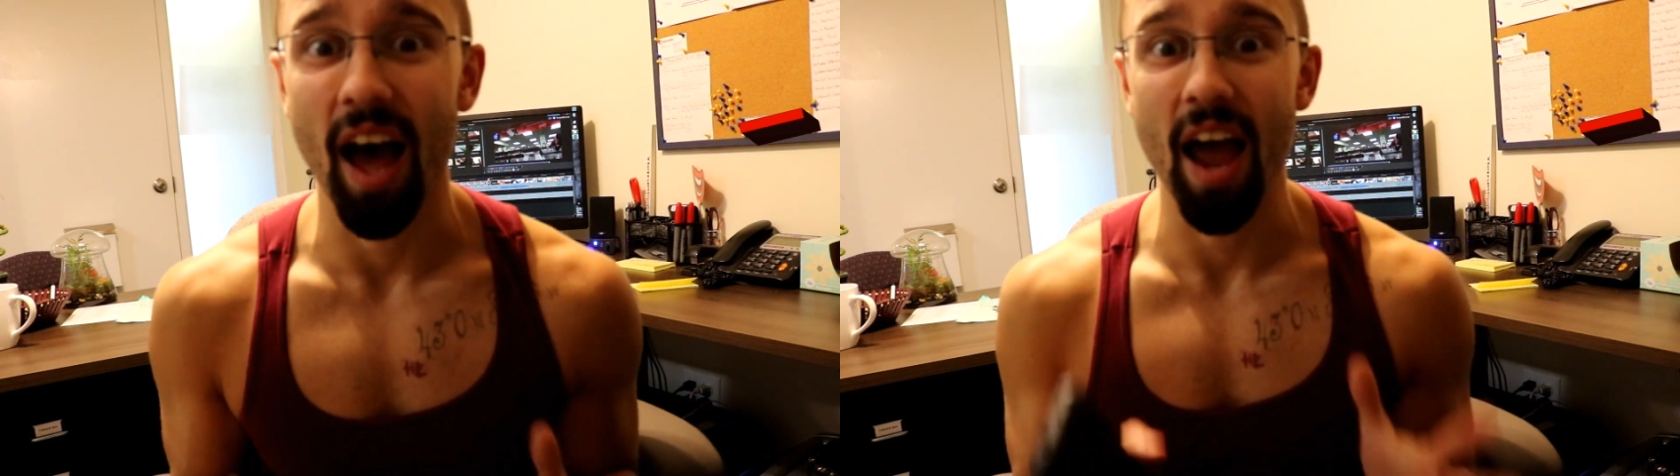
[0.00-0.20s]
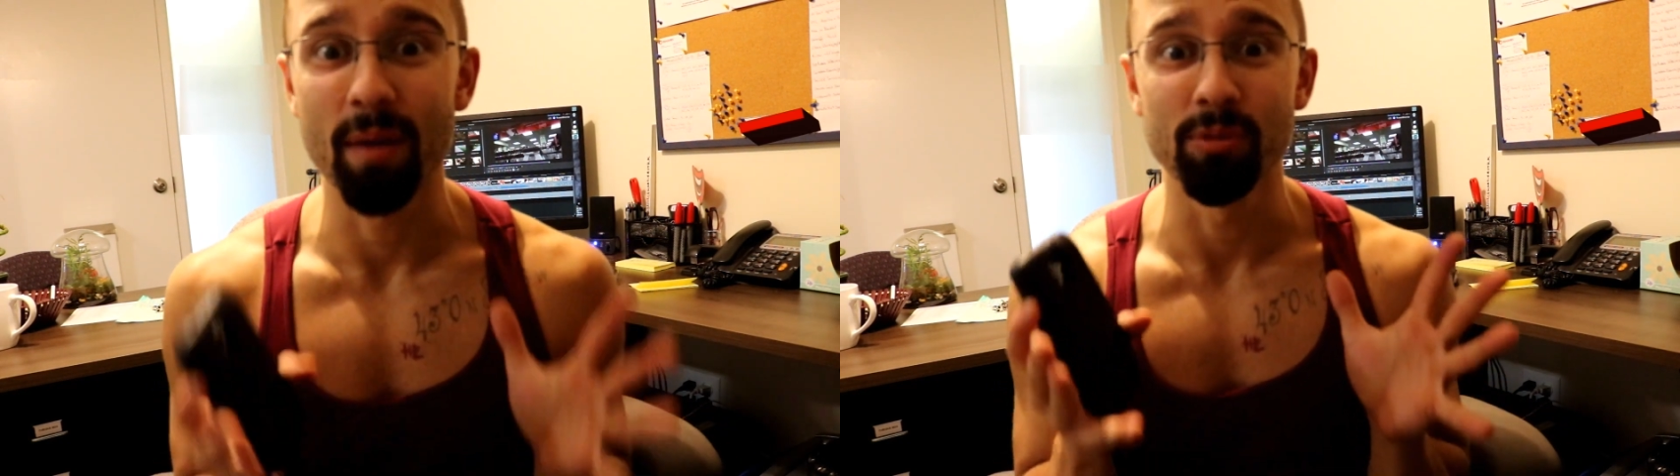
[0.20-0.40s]

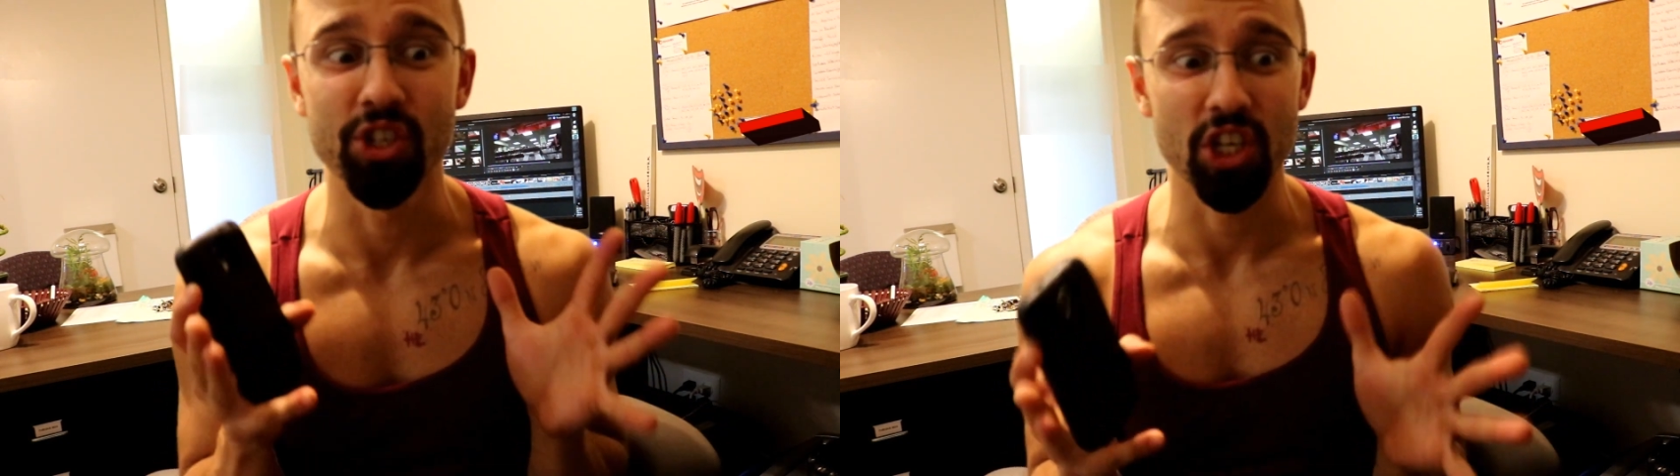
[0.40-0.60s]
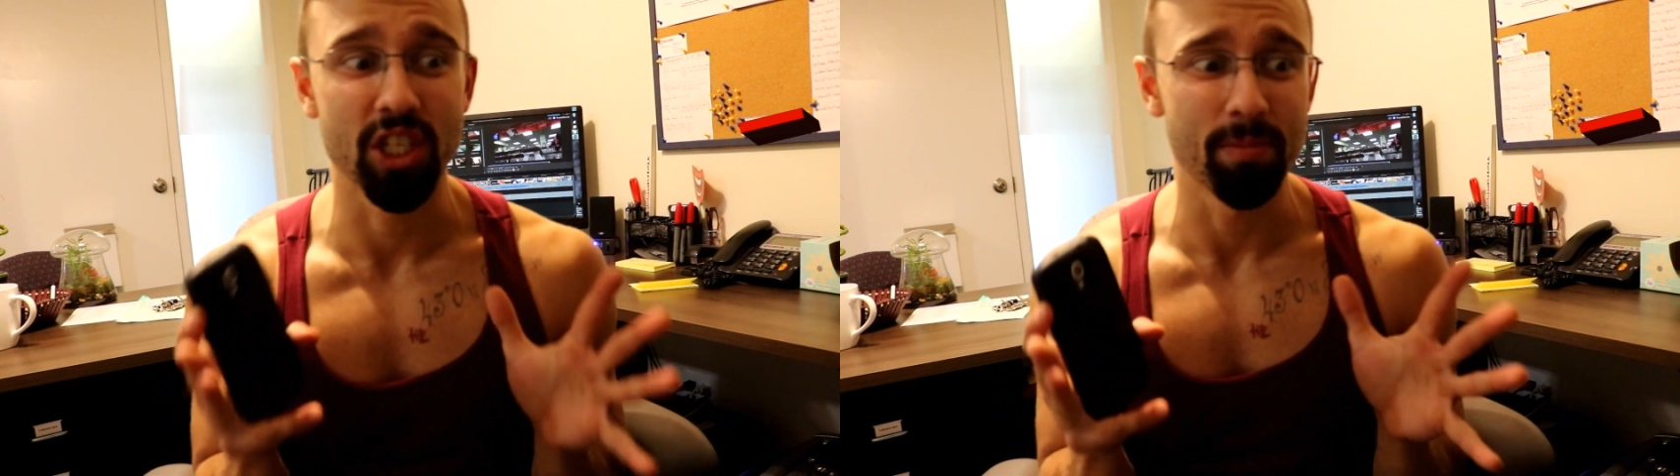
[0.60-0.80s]
I am
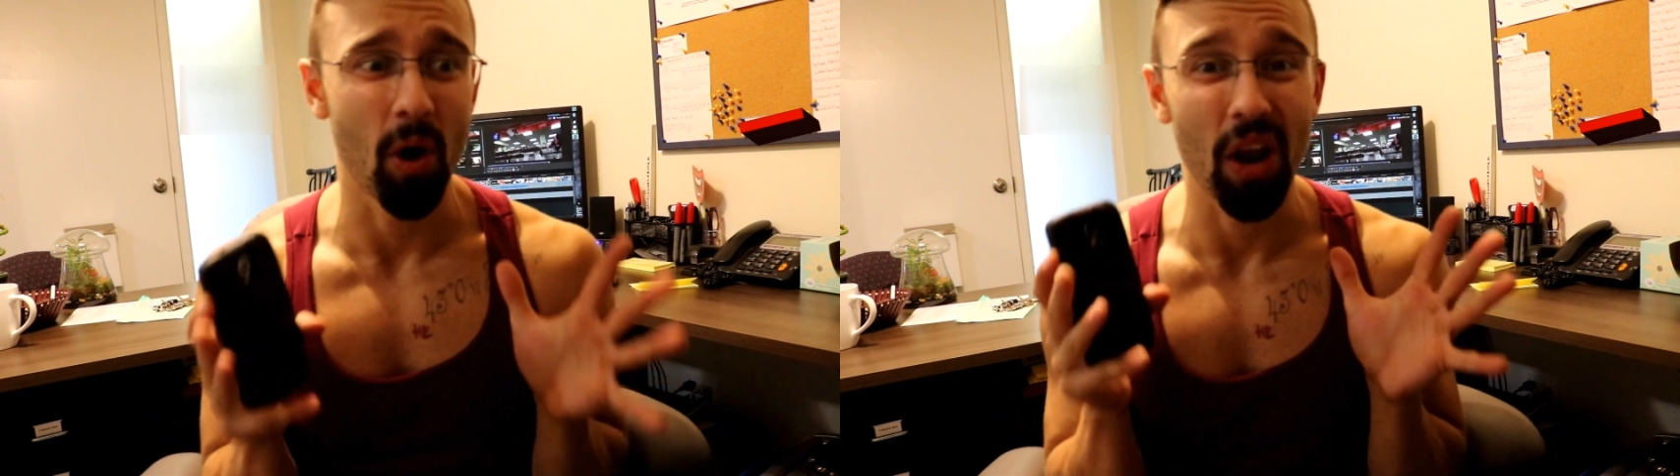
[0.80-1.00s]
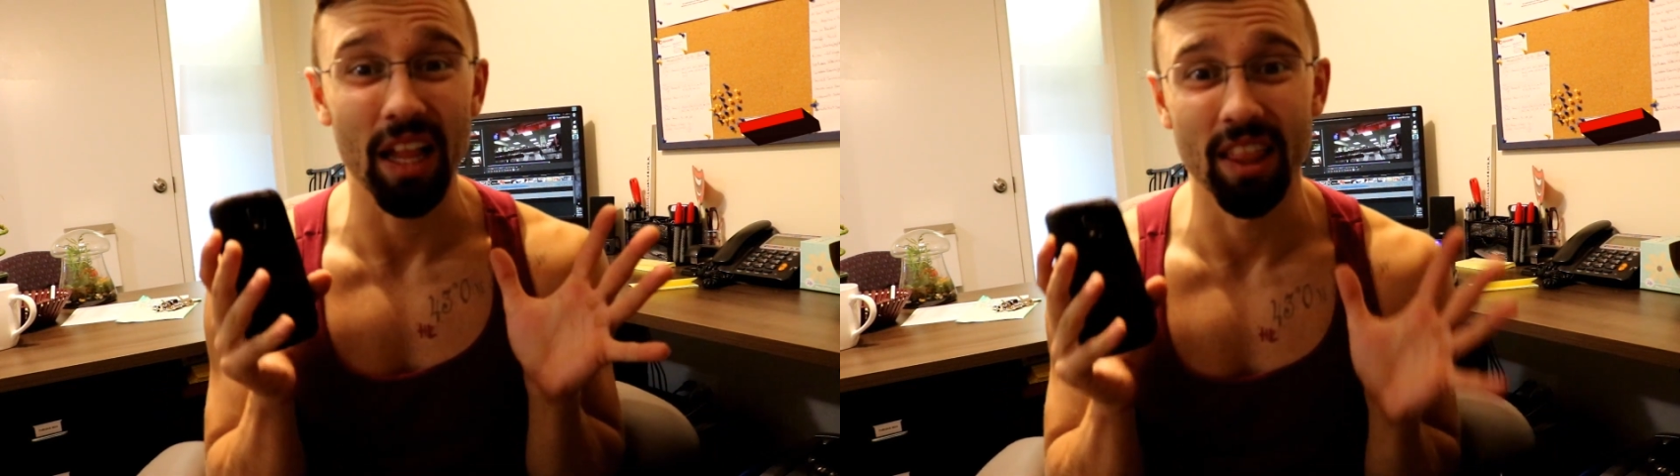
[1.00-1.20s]
just
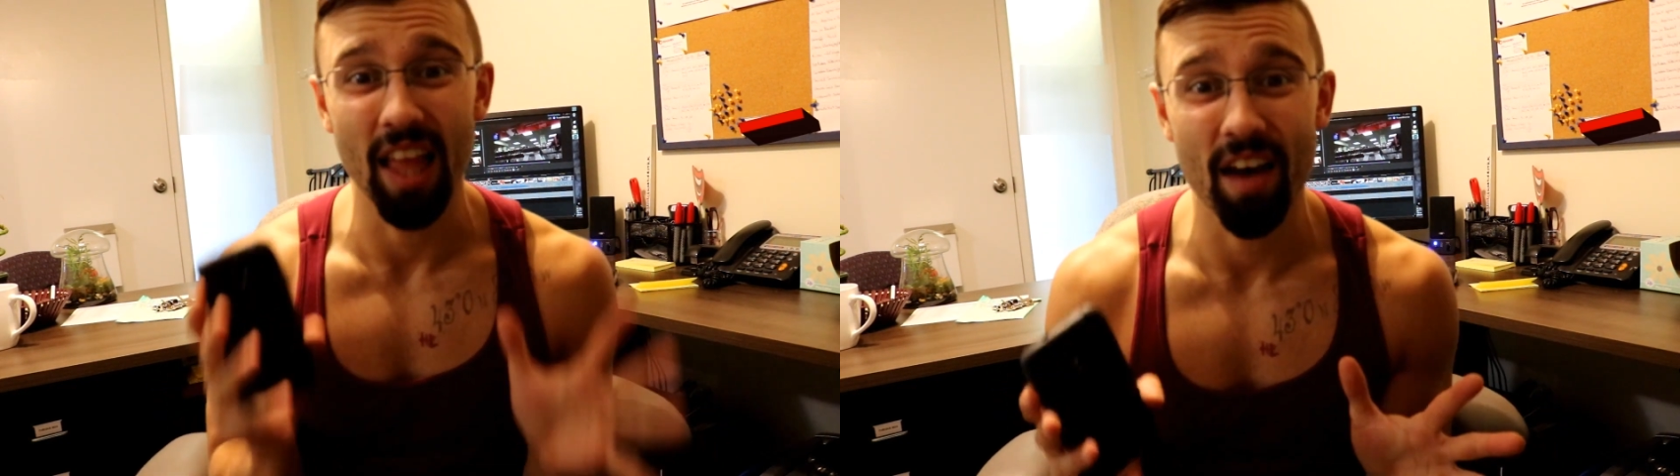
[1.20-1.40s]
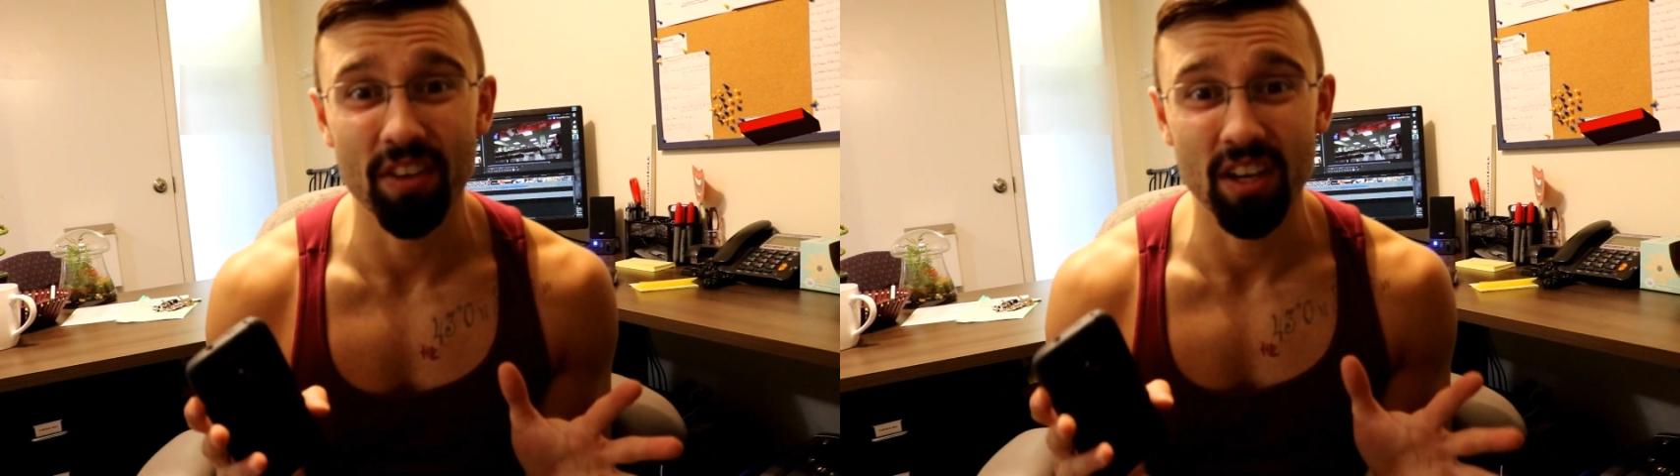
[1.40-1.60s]
about
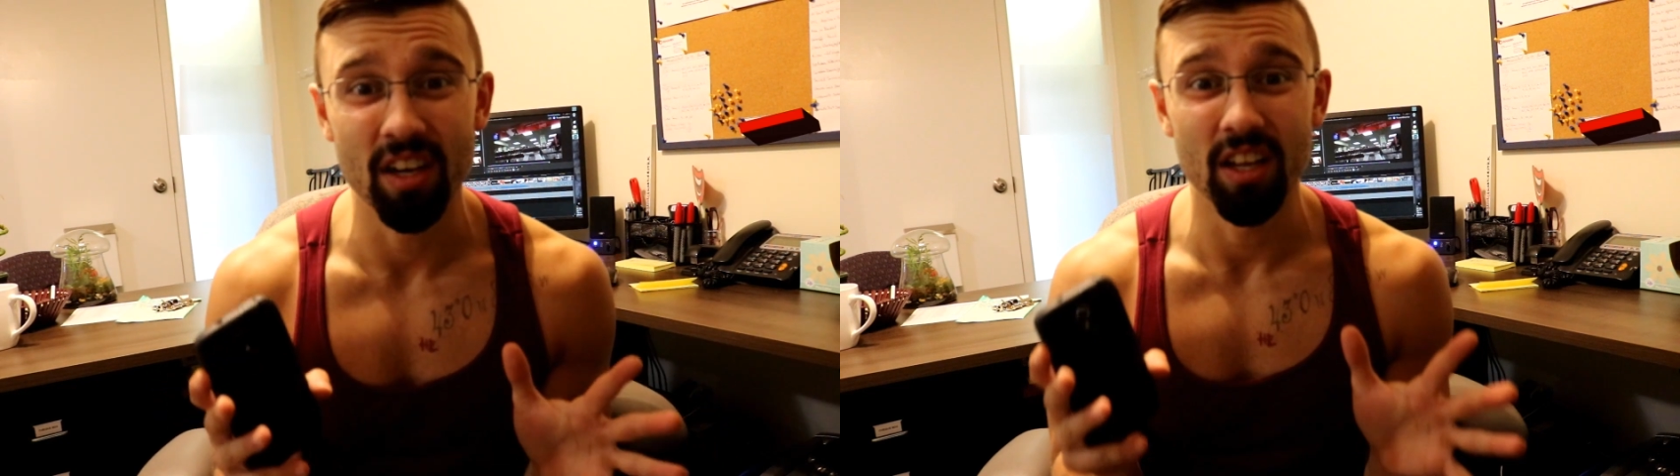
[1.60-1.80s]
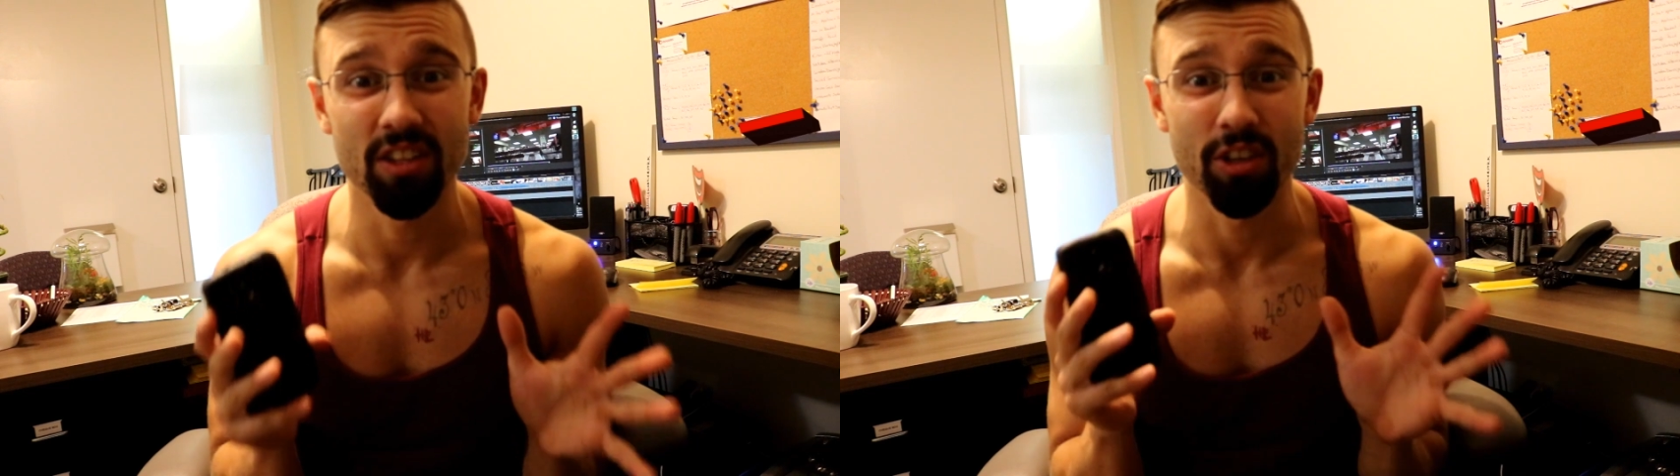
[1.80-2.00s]
eleven